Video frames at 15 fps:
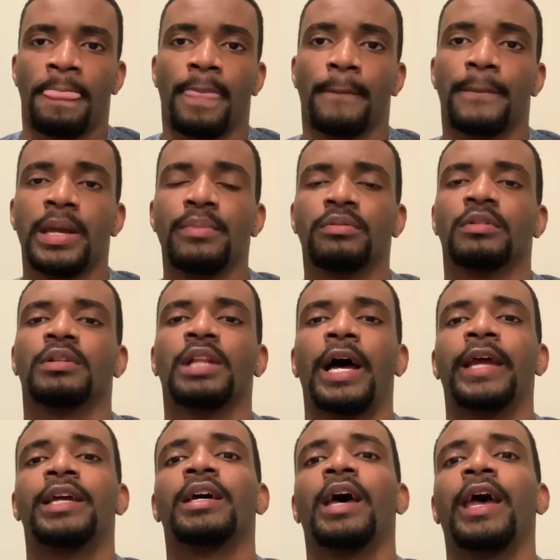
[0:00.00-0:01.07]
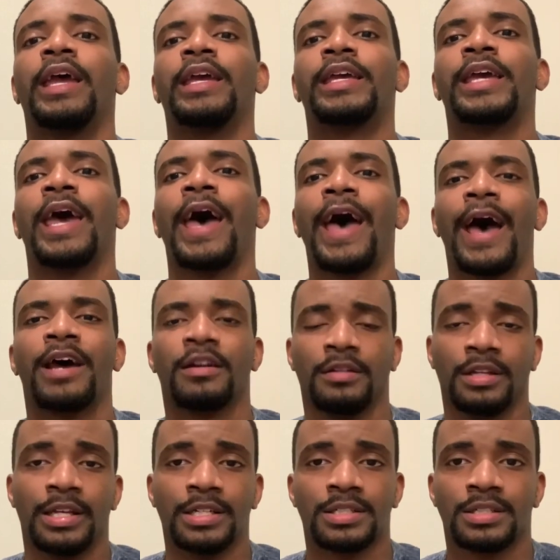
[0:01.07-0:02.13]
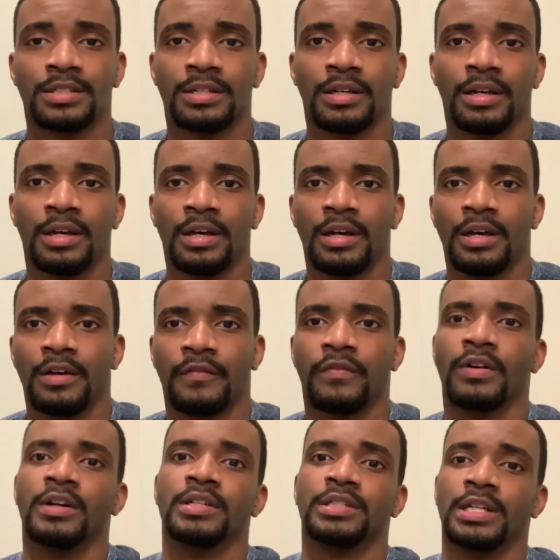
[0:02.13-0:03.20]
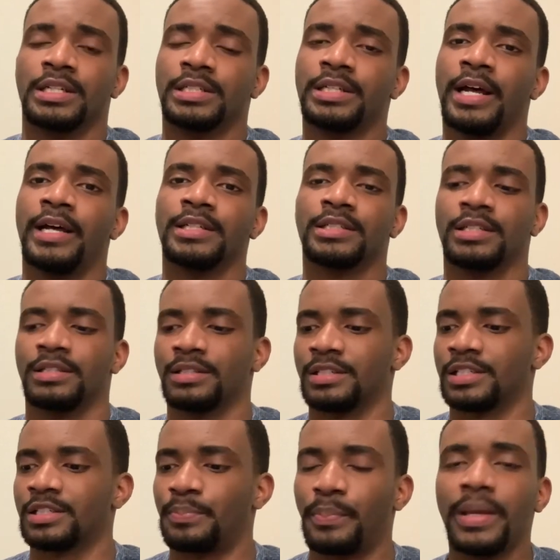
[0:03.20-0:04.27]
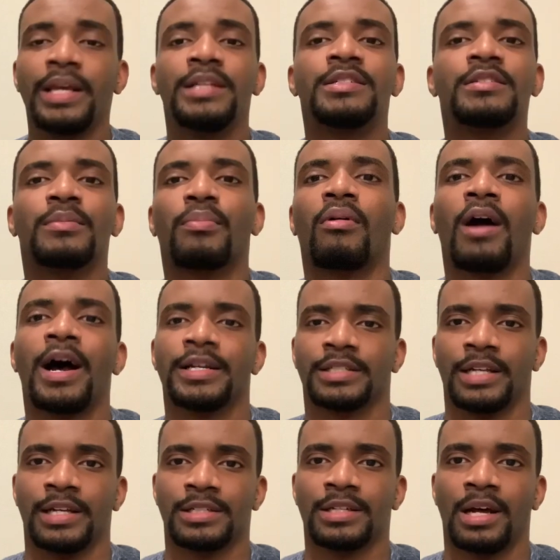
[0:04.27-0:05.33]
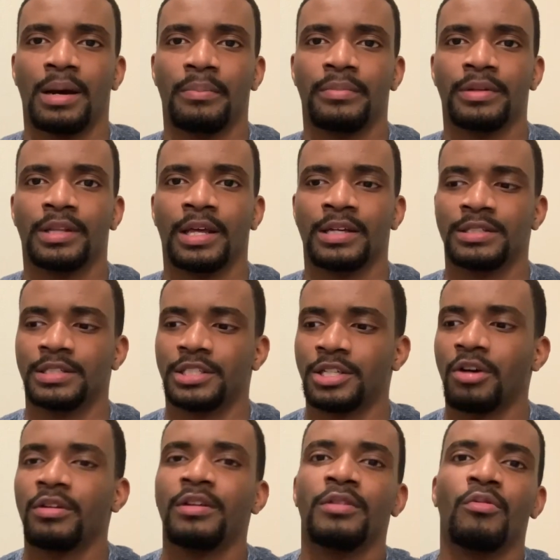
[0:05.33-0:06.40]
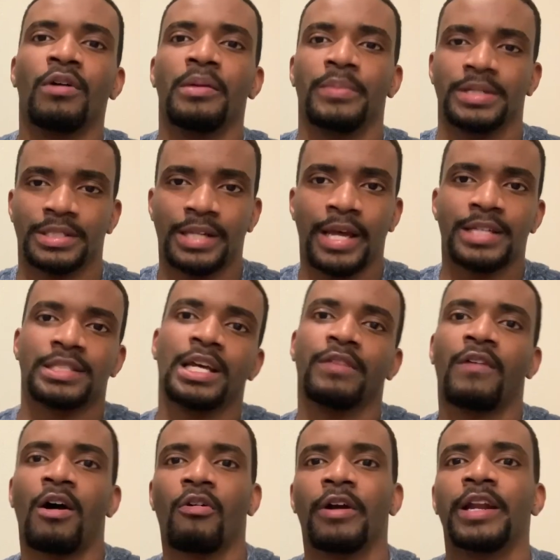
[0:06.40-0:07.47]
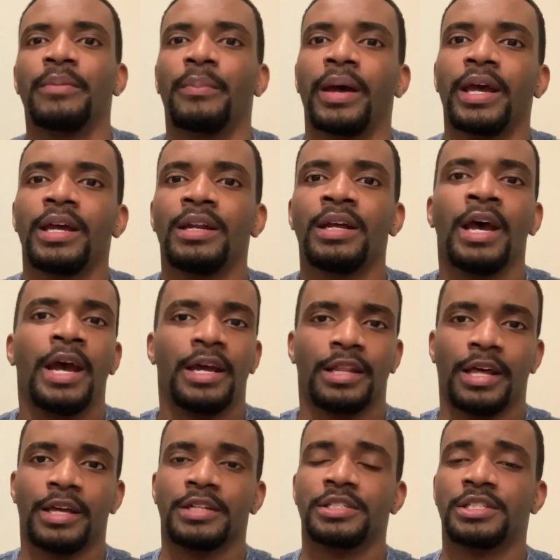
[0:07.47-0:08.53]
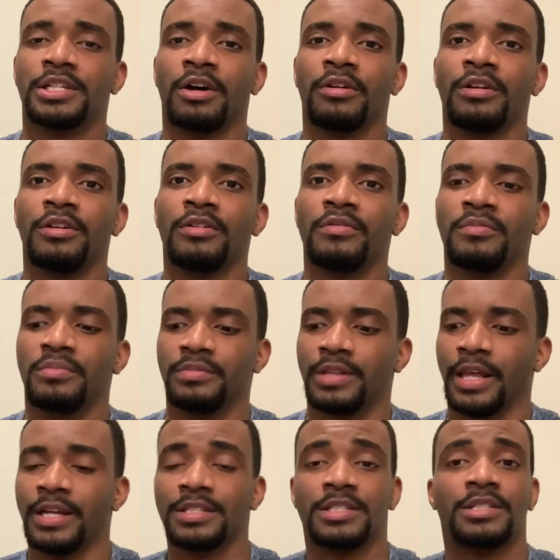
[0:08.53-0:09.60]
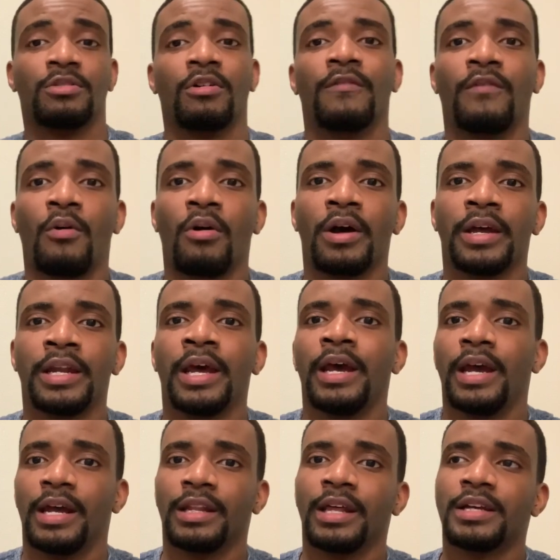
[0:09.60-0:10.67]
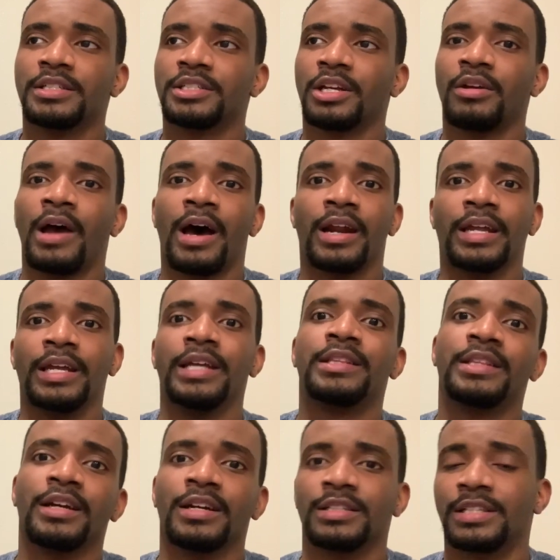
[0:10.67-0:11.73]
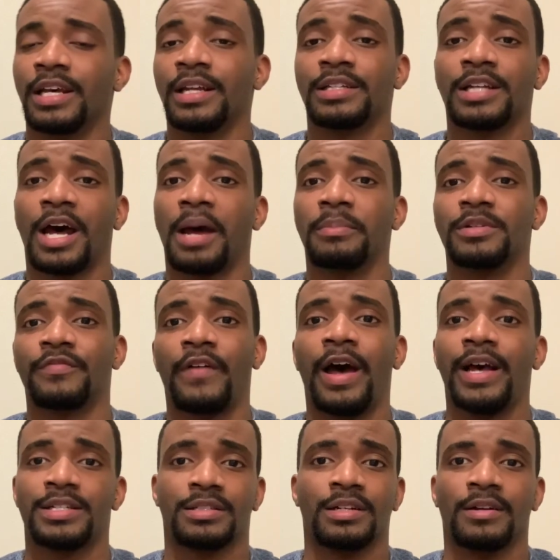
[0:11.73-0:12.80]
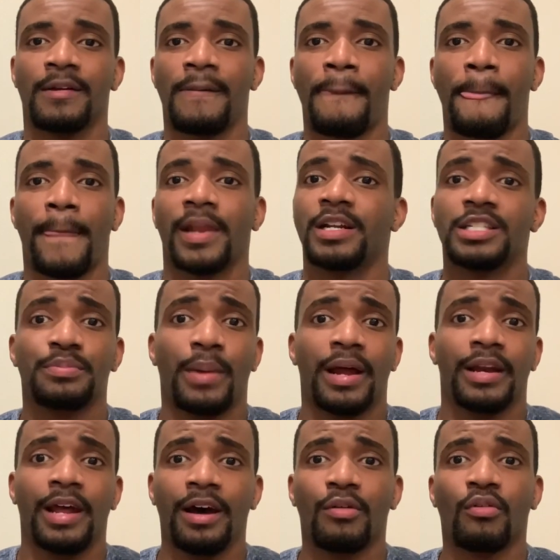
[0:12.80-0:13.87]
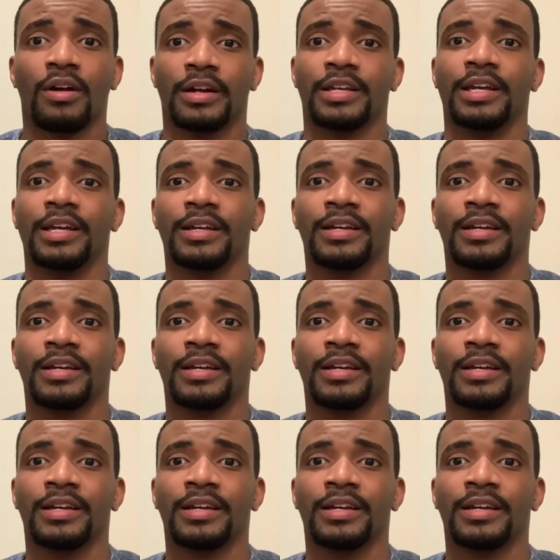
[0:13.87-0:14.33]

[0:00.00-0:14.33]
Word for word: People are like a catalyst for success. It just speeds the process up. They can show you what mistakes they've already made. They can show you things to avoid, and they can show you how to get there 10 times faster just by networking,